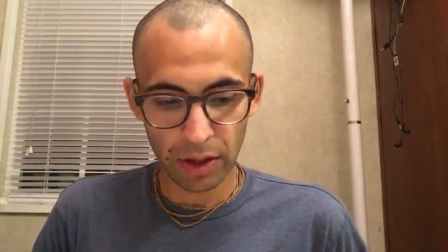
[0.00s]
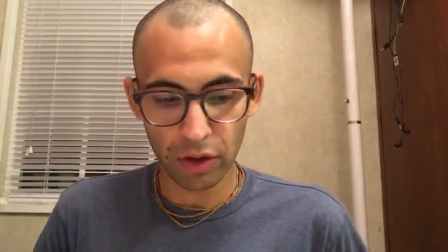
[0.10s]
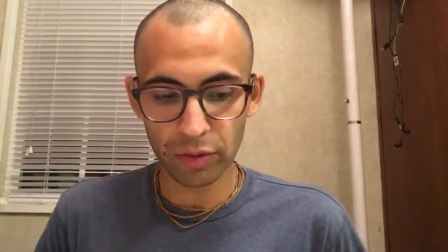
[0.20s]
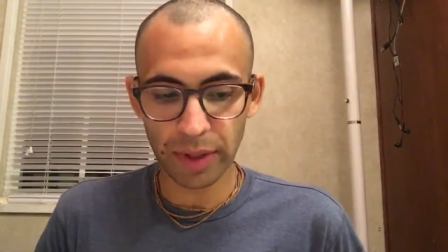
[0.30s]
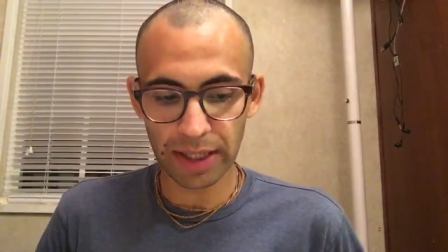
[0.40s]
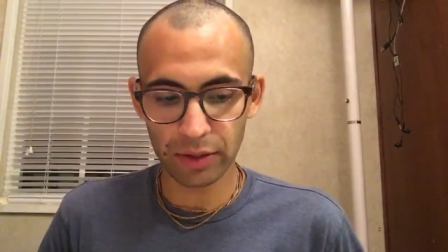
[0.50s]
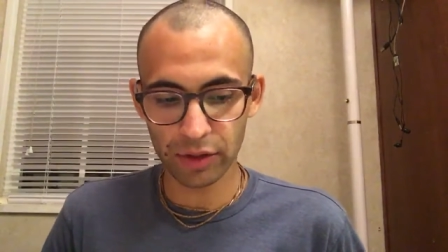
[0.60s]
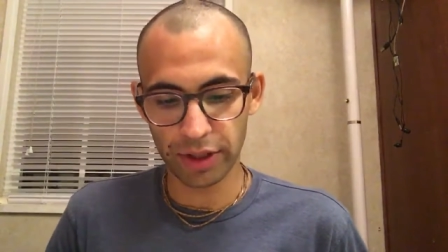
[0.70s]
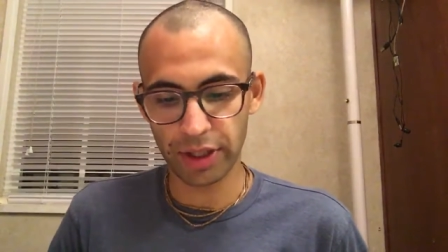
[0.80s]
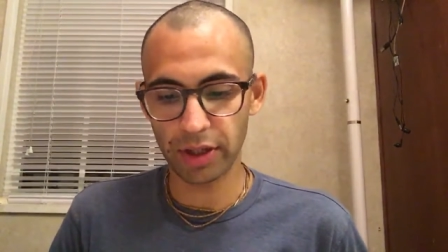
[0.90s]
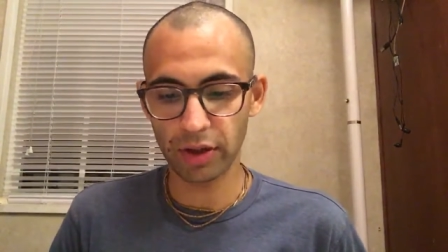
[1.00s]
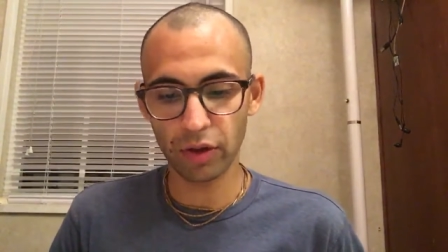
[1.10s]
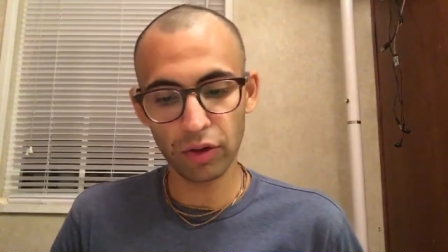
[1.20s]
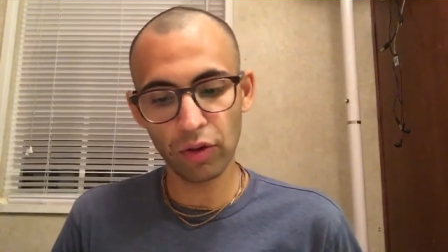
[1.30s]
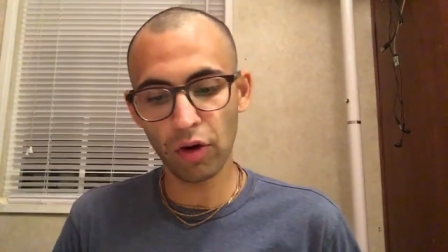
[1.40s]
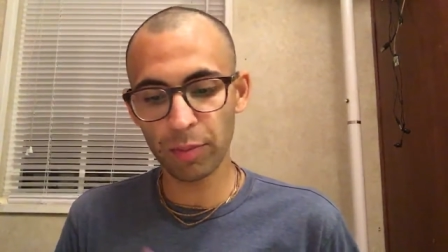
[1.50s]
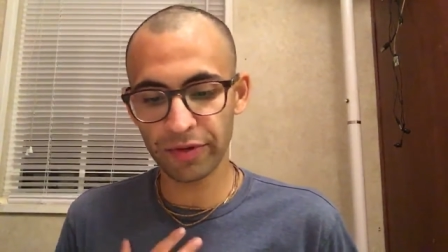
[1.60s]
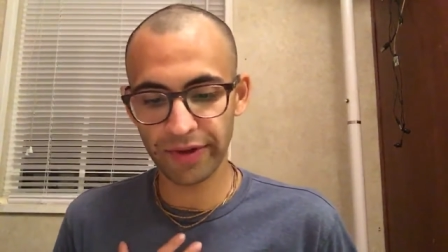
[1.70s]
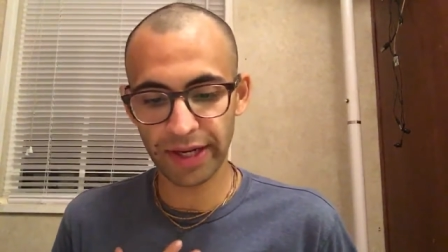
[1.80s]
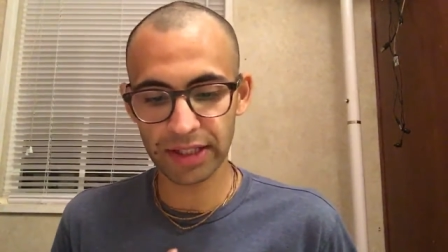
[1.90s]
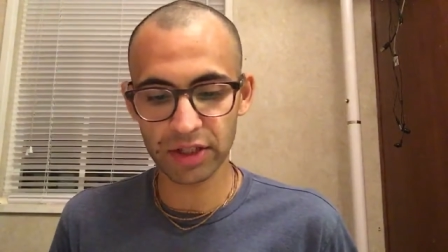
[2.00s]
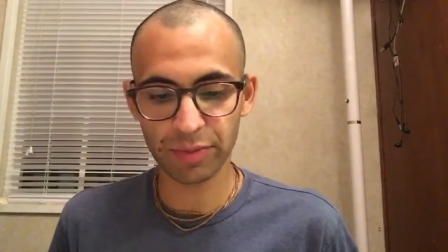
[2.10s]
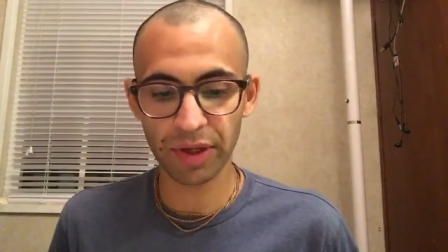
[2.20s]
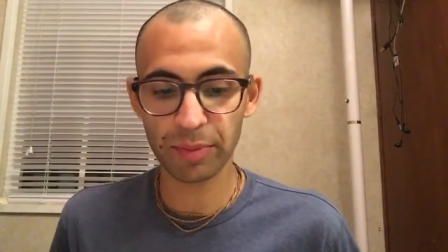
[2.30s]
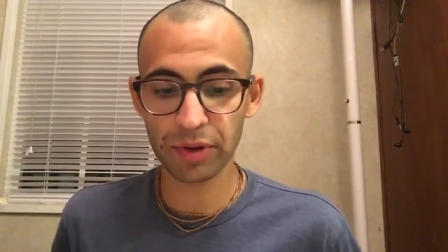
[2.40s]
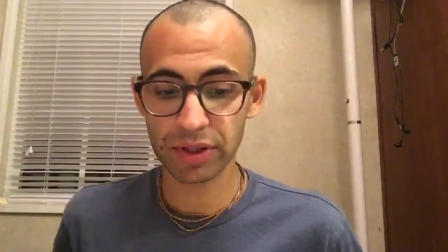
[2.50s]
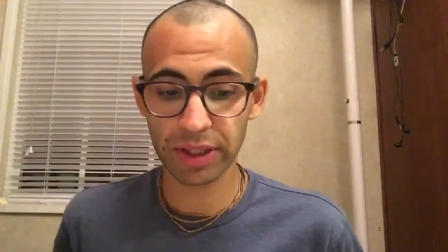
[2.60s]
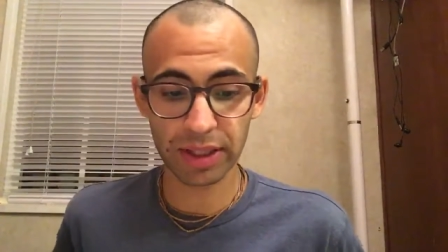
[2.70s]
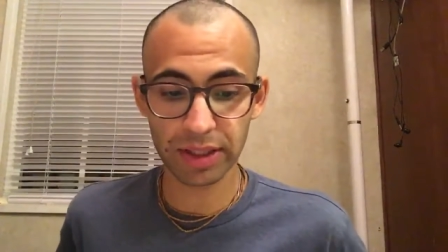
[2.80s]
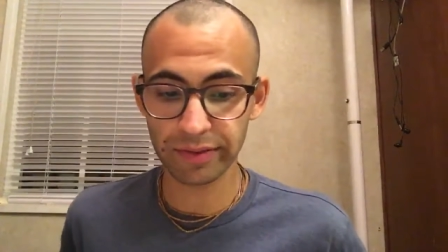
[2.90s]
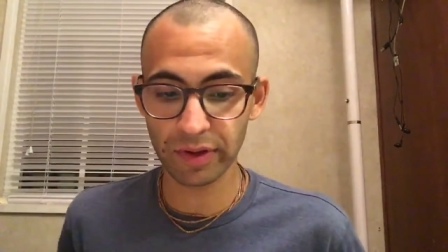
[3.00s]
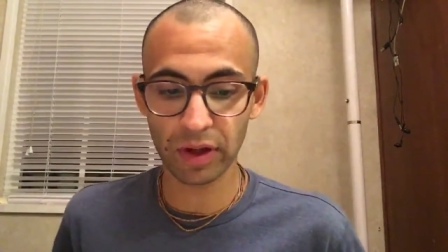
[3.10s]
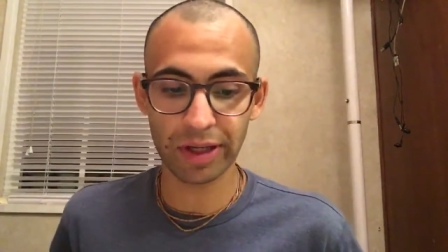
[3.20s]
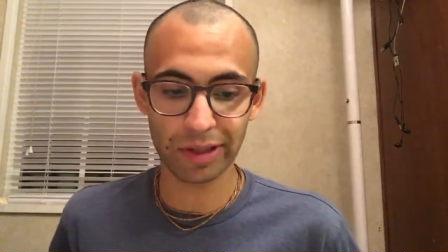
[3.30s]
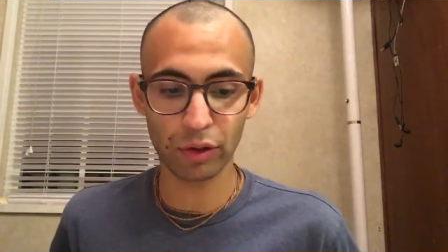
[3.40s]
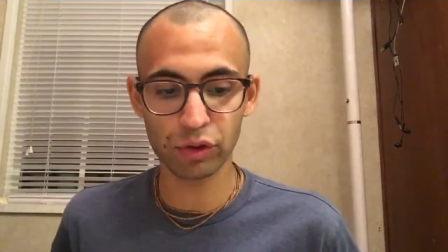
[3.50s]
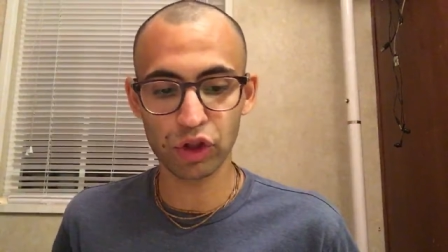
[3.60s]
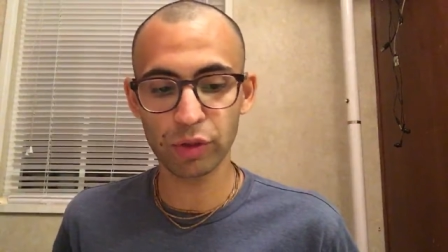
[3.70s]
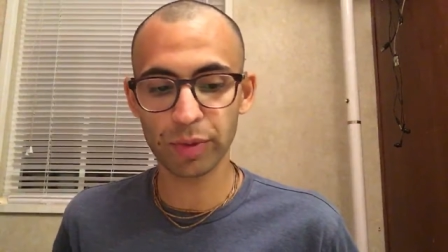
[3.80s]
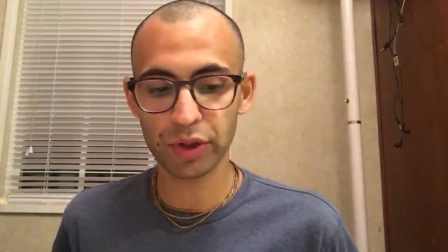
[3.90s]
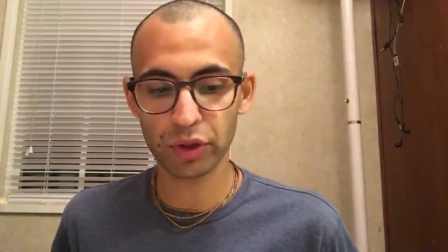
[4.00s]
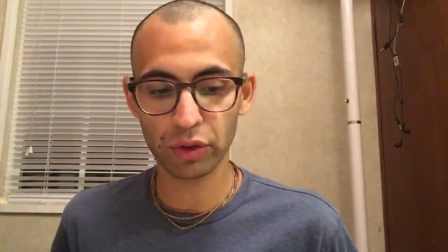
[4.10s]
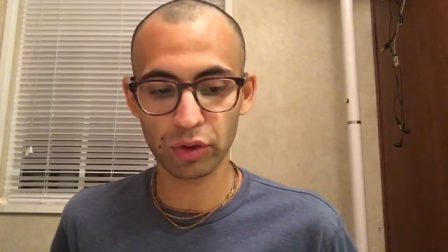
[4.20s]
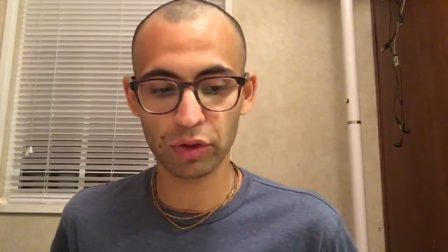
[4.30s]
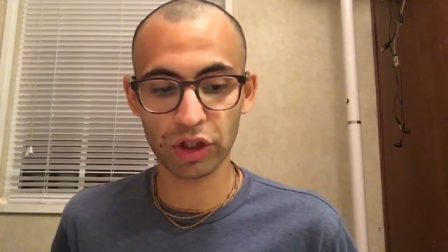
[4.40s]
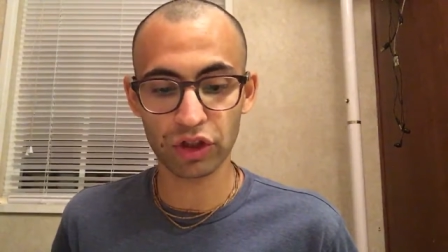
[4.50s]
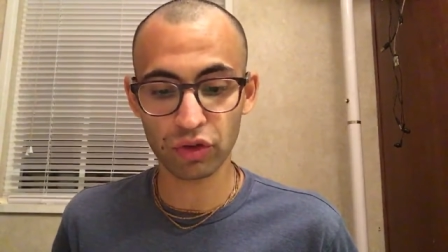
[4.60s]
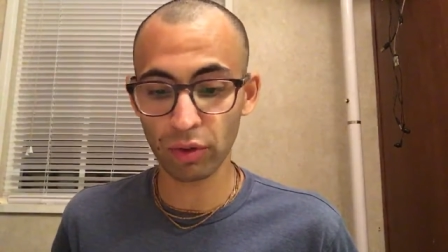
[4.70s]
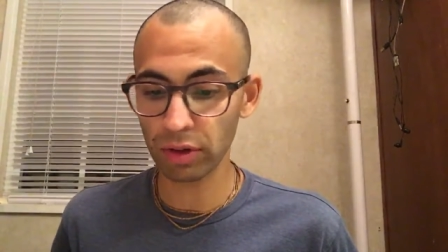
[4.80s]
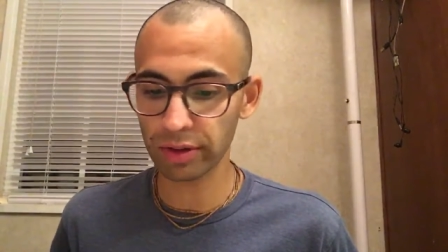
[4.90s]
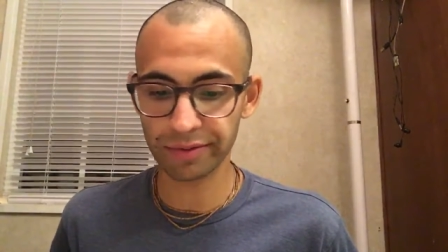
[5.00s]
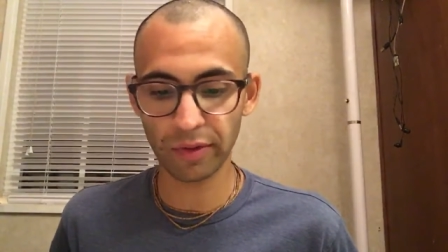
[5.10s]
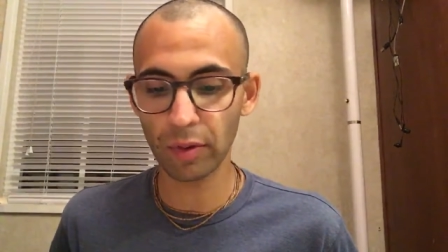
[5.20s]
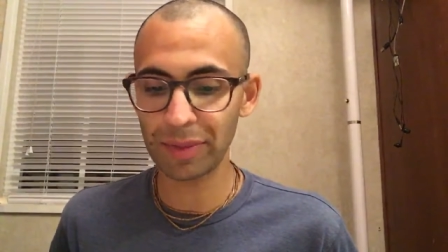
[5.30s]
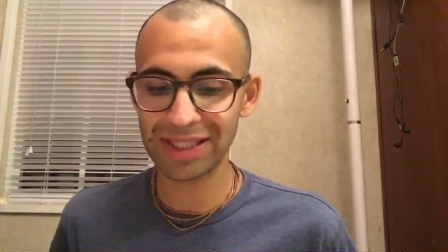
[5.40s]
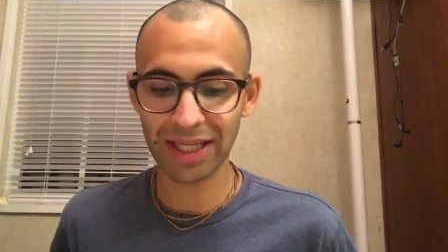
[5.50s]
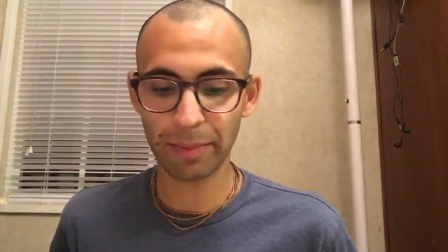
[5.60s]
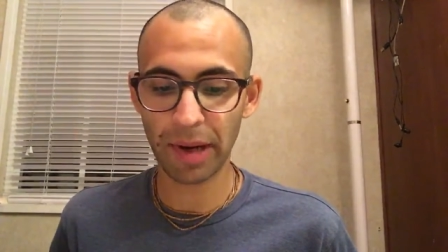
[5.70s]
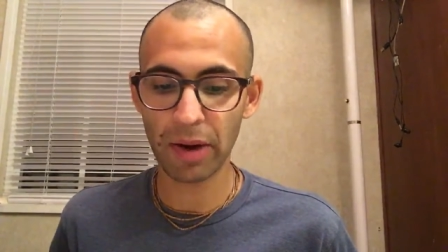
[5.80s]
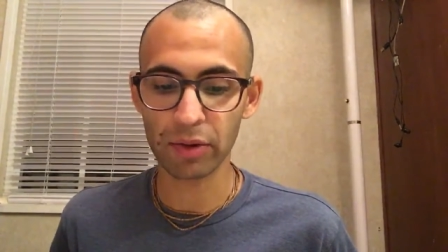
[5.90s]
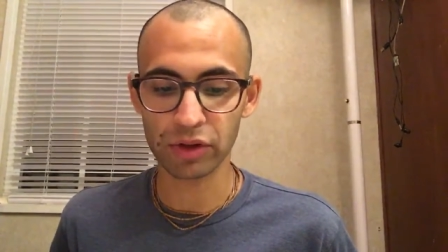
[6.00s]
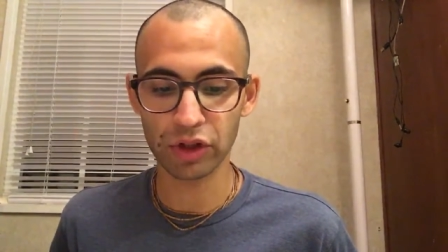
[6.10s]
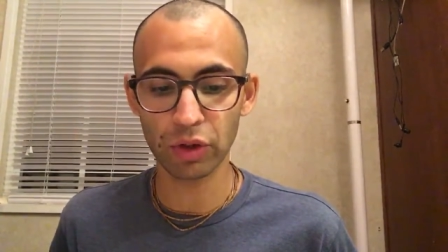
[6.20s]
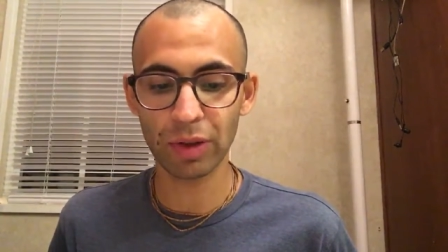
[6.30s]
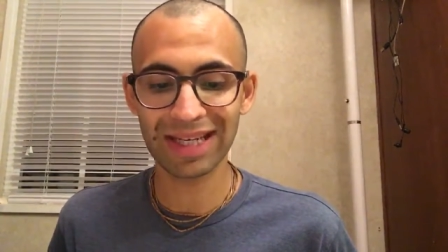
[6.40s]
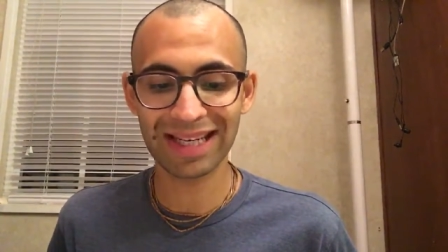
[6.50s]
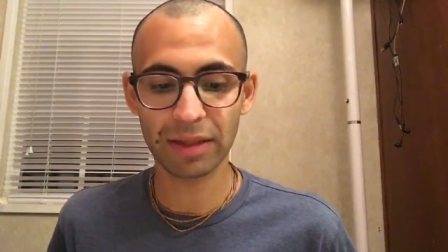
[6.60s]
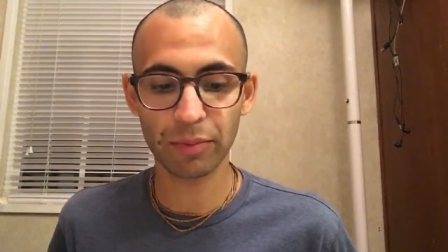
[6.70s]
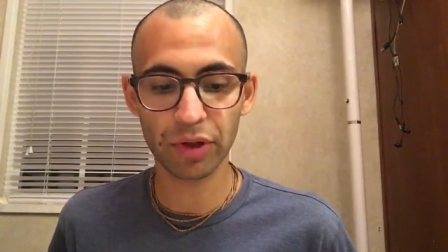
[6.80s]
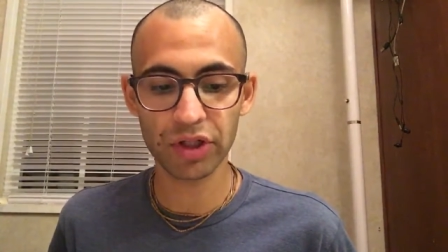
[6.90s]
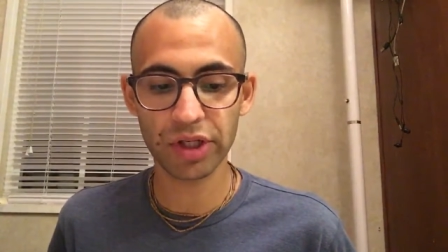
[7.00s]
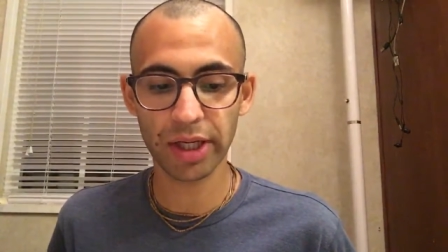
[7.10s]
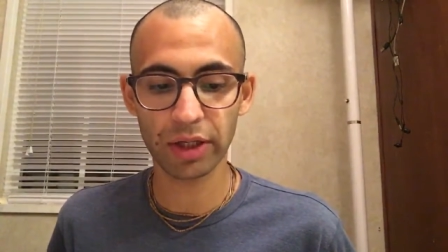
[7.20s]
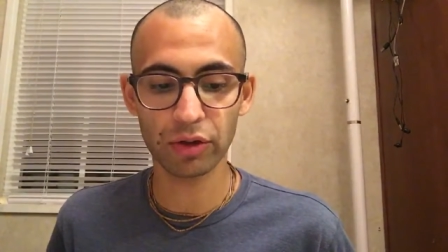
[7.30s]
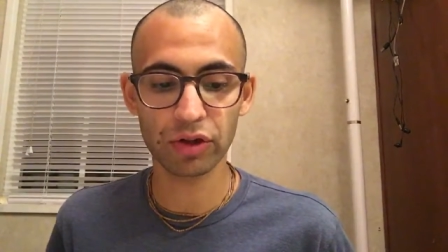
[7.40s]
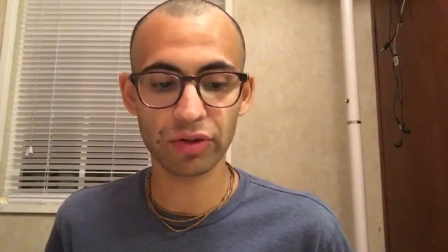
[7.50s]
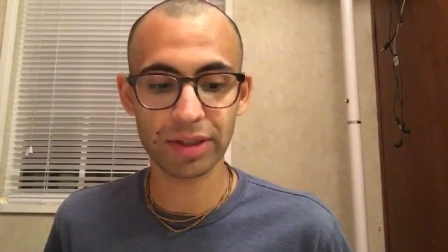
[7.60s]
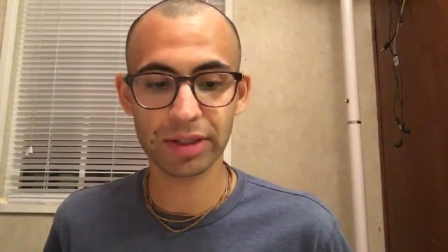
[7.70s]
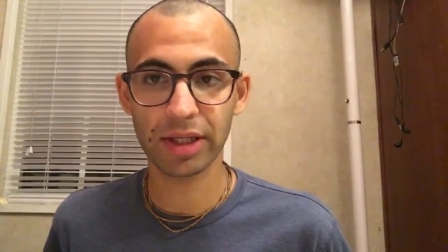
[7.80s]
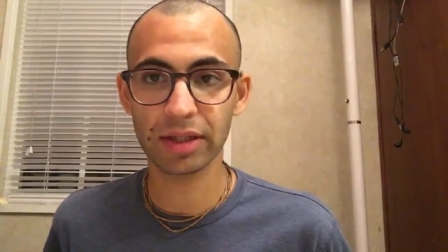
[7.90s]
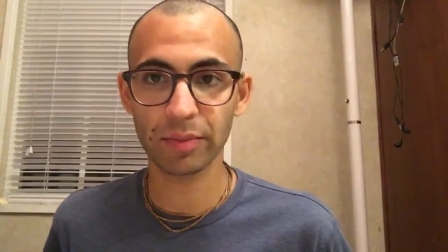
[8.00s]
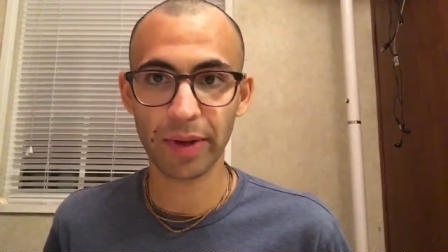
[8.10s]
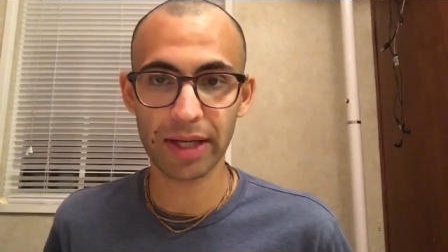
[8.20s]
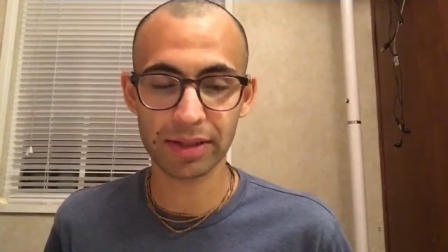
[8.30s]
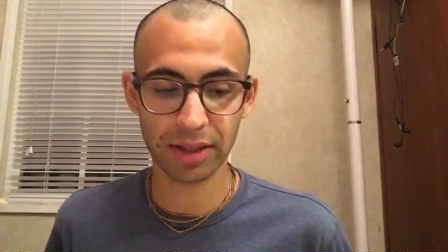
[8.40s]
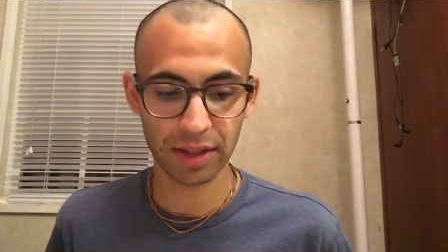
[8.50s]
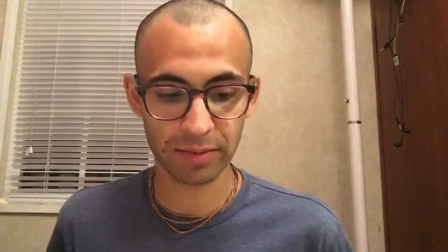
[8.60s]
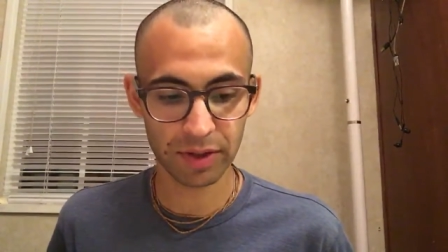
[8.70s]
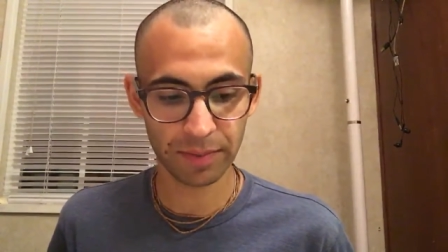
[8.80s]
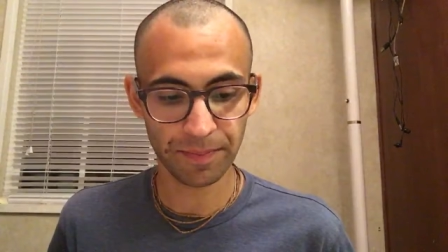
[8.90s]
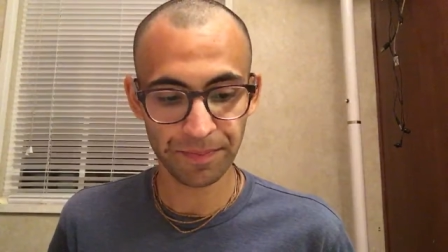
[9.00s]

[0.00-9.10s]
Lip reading: O my Lord, O all-pervading Supreme Personality of Godhead, O Super Soul, controller of all mystic powers, no one can appreciate your transcendental pastimes